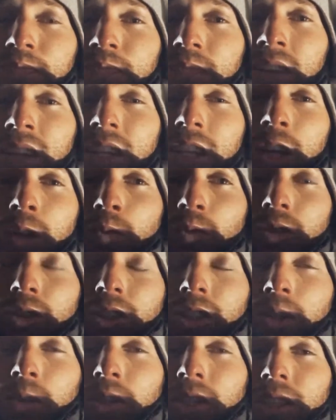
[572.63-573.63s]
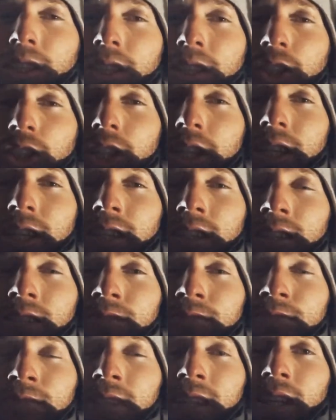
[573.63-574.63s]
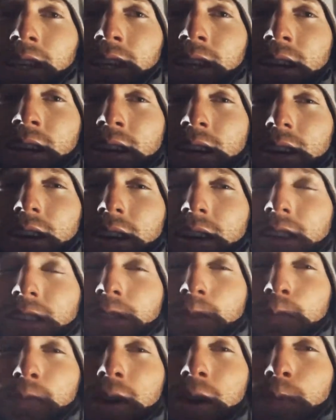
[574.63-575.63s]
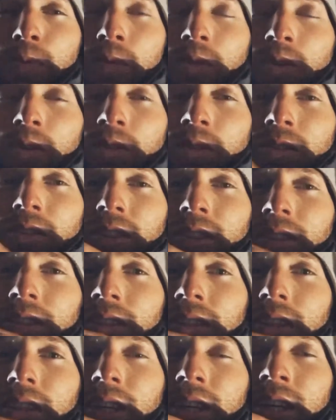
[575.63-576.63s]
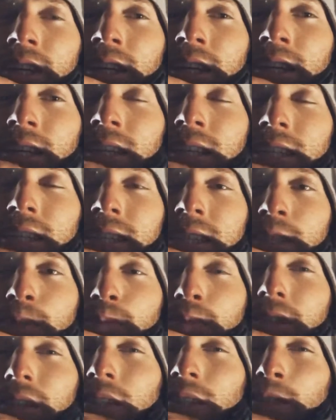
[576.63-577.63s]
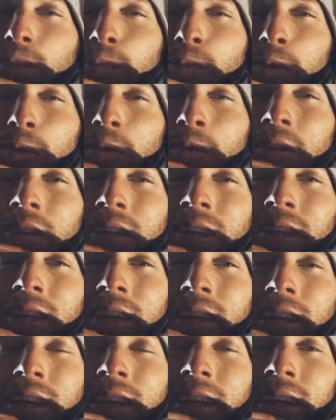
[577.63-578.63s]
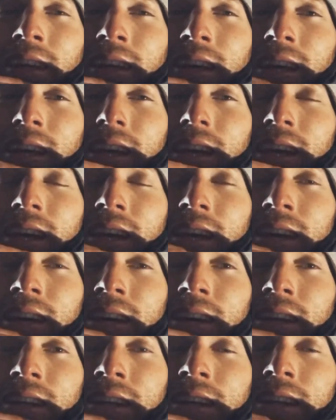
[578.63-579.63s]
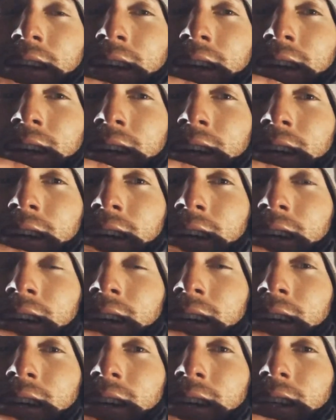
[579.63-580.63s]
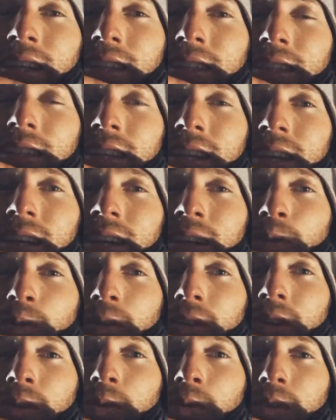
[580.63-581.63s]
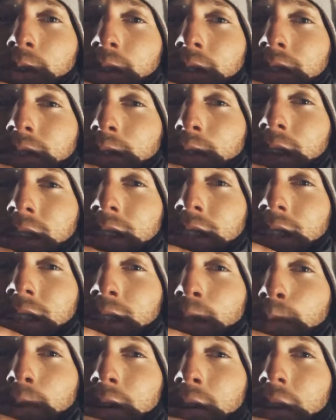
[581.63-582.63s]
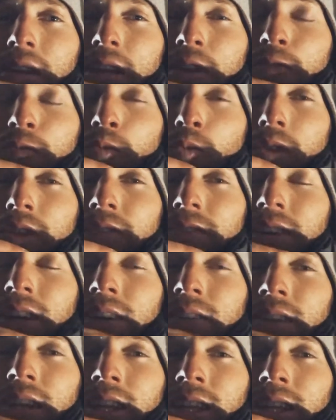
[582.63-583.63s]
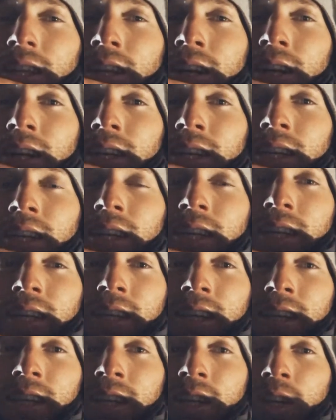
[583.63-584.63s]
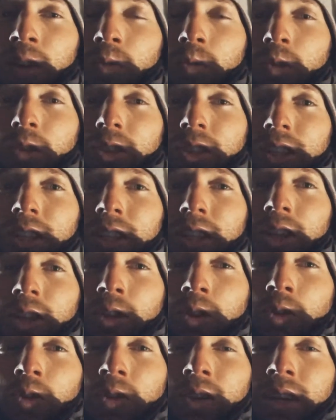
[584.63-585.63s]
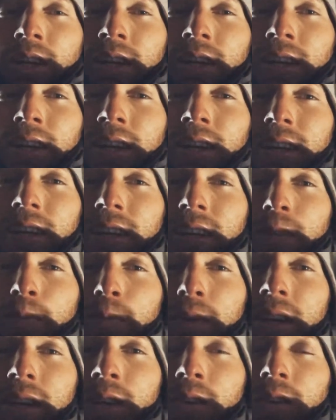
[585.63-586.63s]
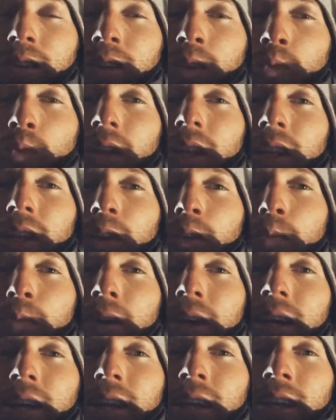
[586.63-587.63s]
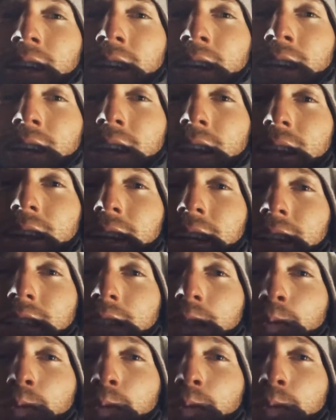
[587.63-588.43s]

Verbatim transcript: dinner was good. We just did chicken, uh, some peppers, and uh, pretty simple. And uh, yeah, we're, we're I'd say it's about 8:45, 9 o'clock. We're just gonna go to bed. I'm gonna read a little bit, then get some